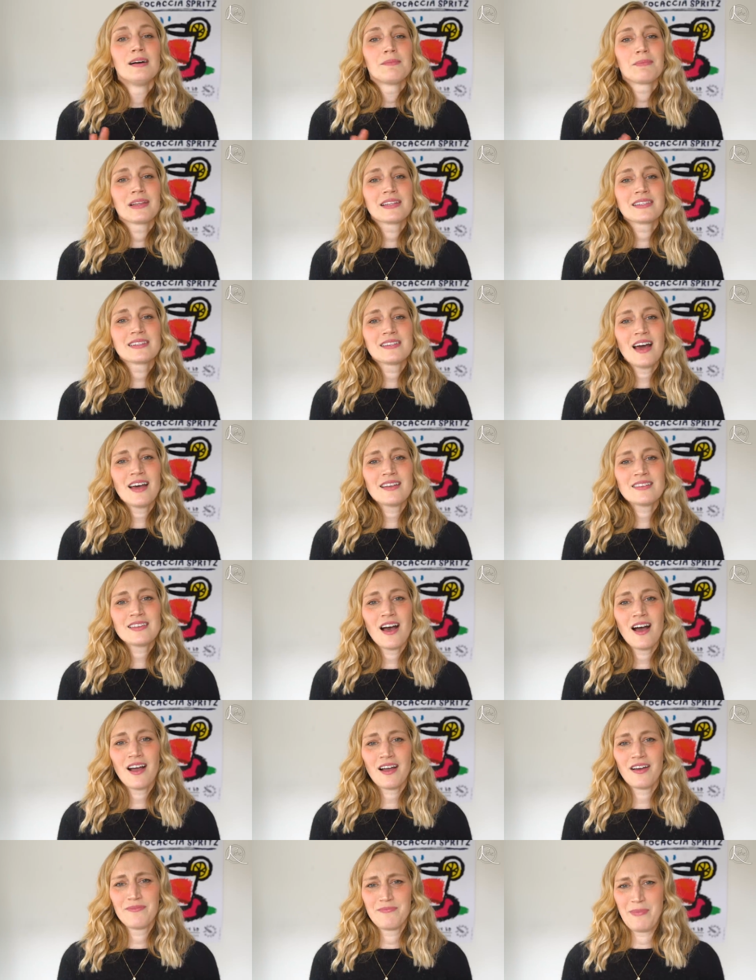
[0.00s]
but let's not
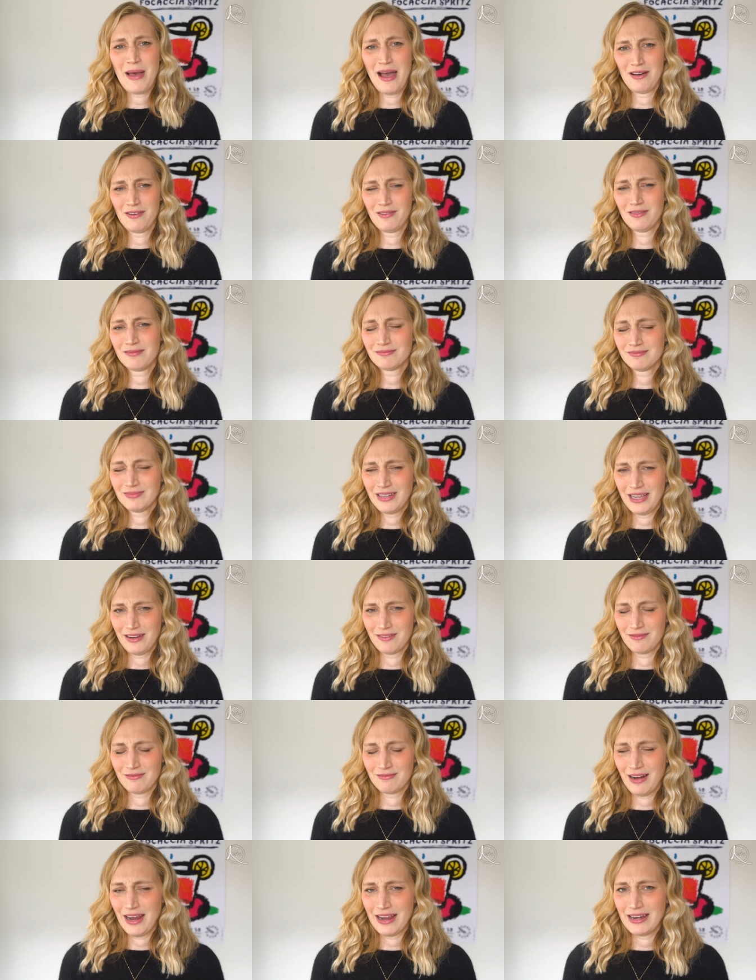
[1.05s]
talk about
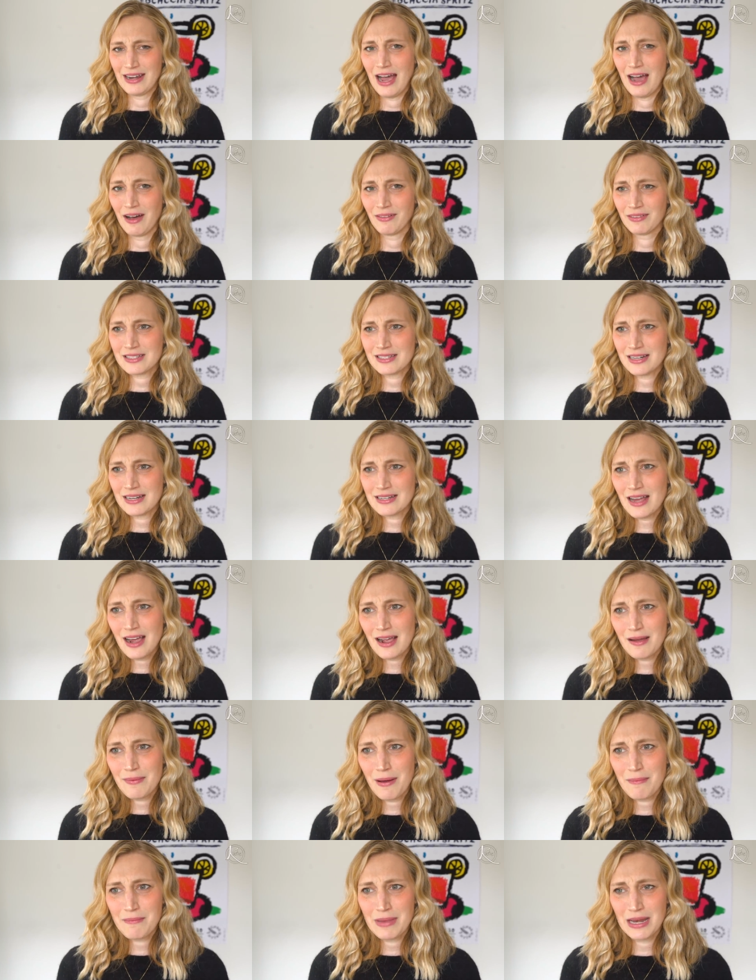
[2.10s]
it right now. Let's not talk
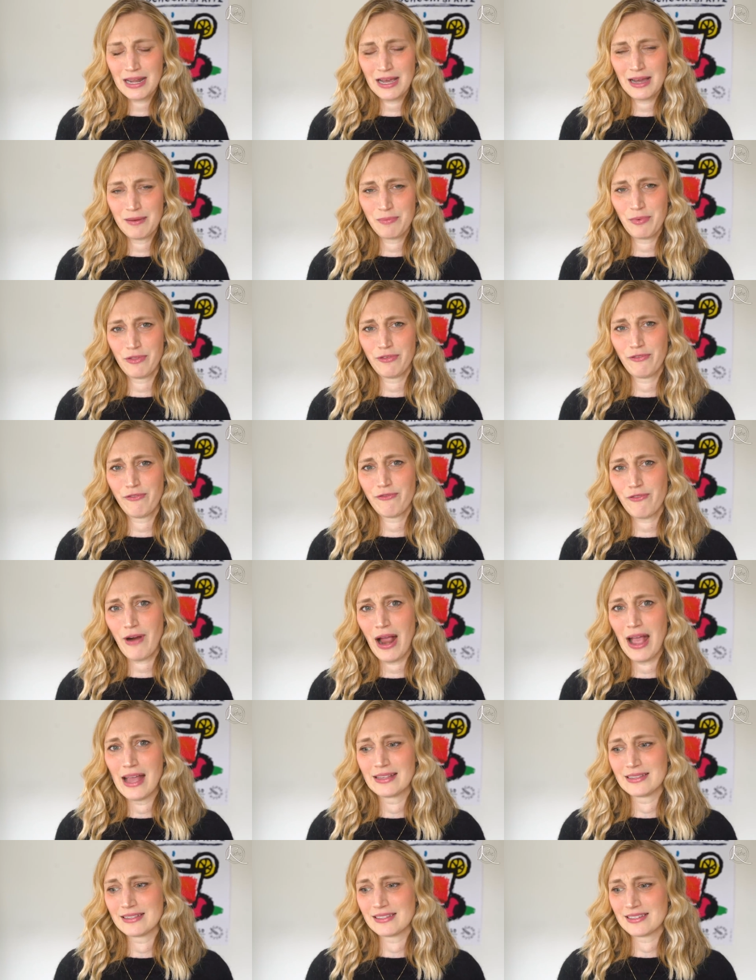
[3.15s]
about meeting up with
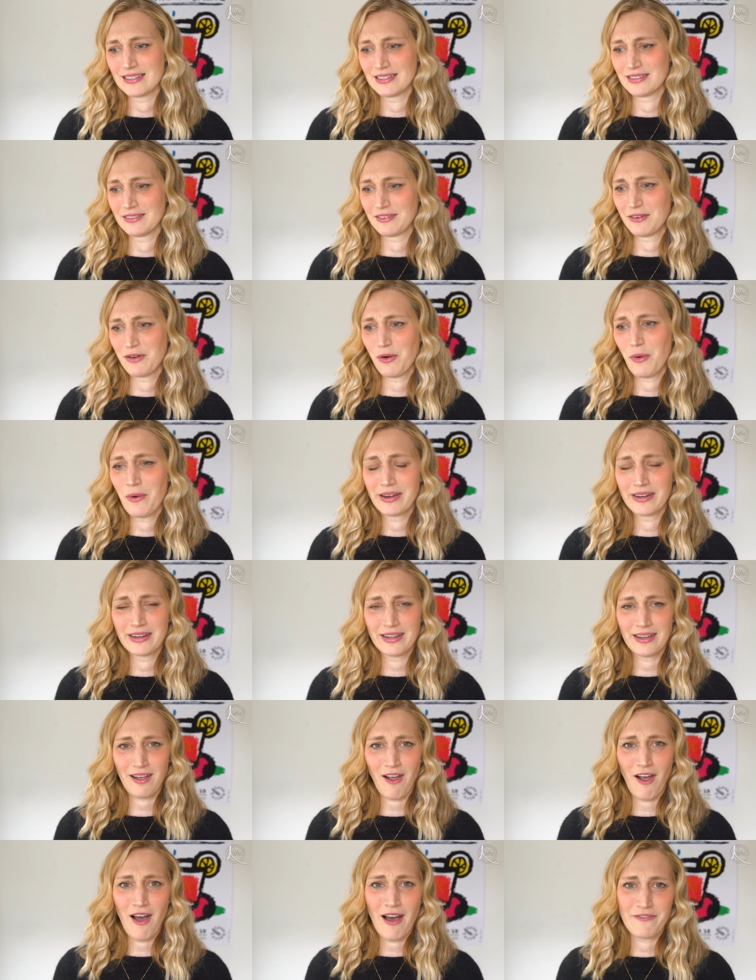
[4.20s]
friends and going to
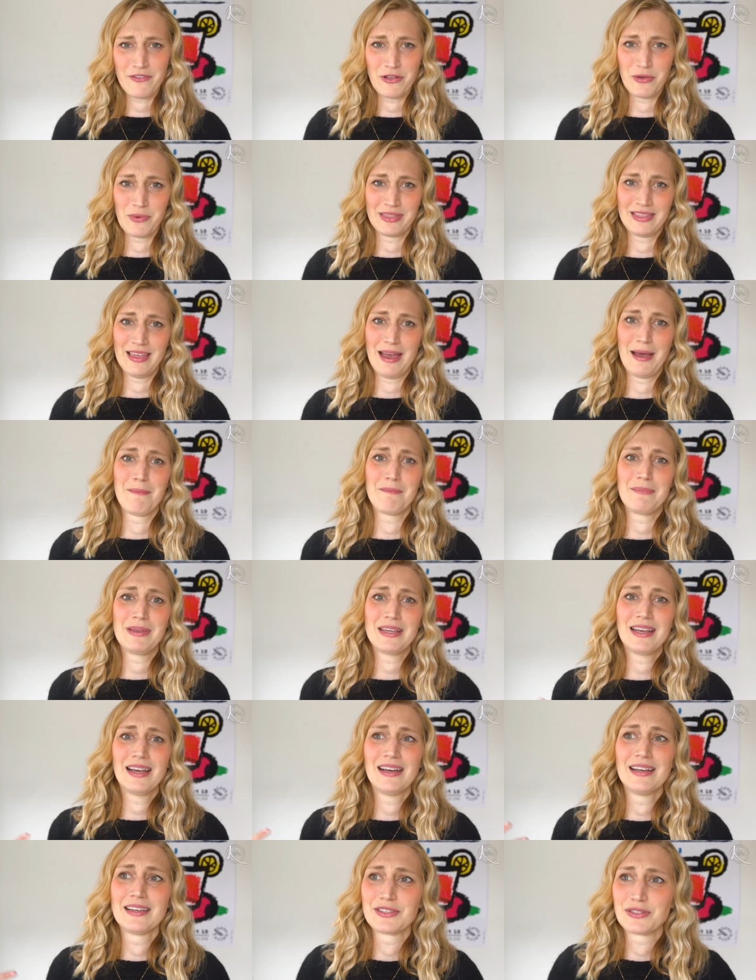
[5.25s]
get coffee with them,
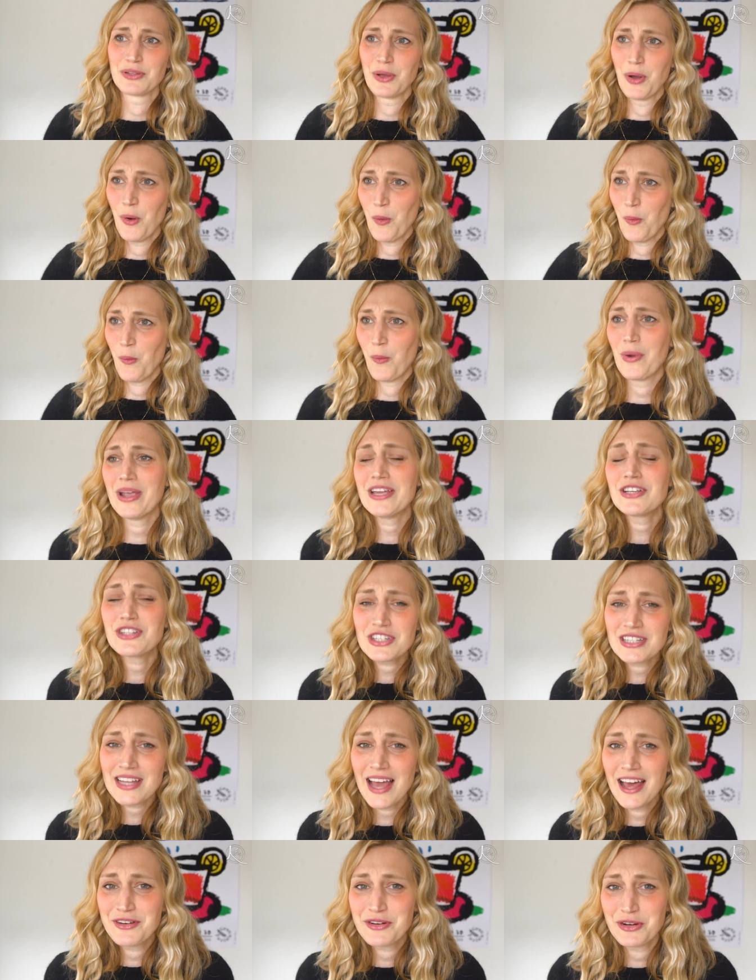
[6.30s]
because we
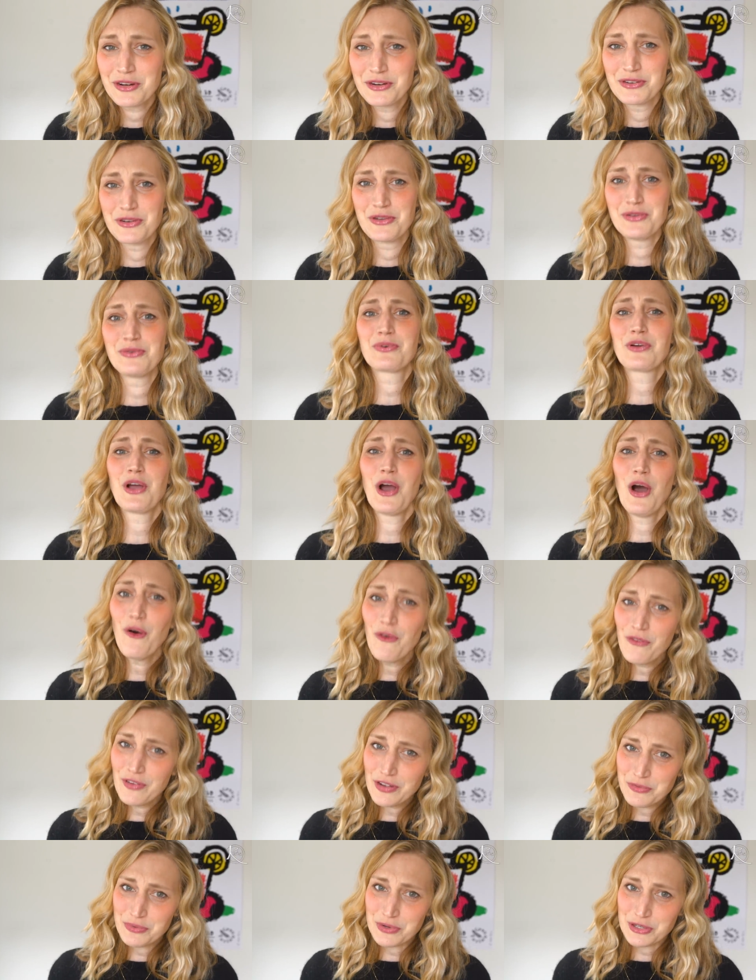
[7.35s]
just entered new
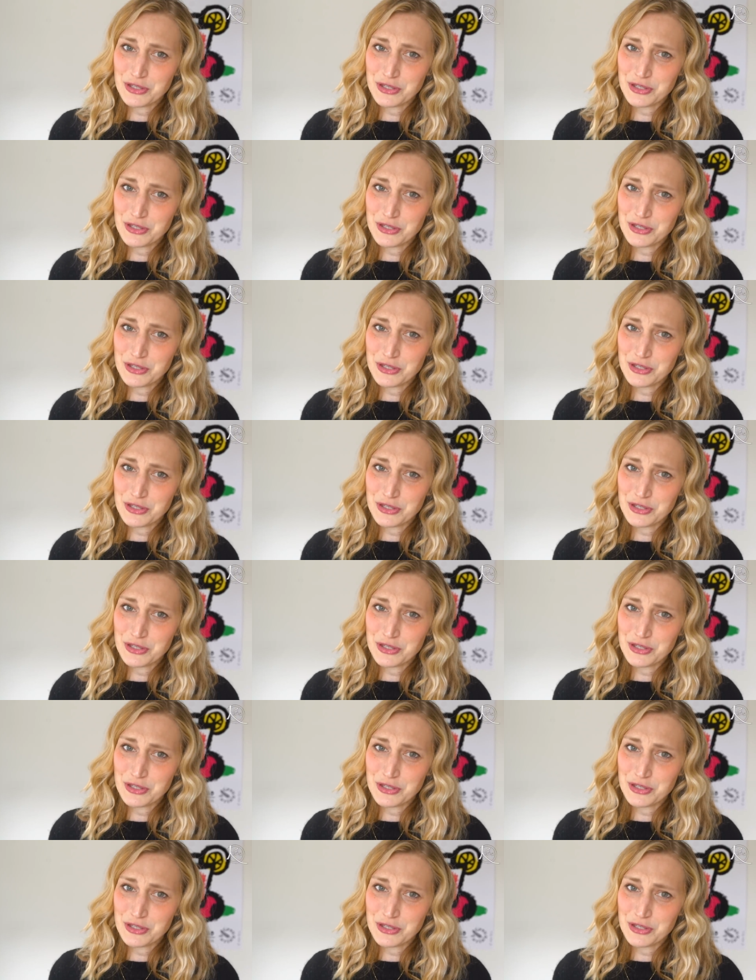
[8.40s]
COVID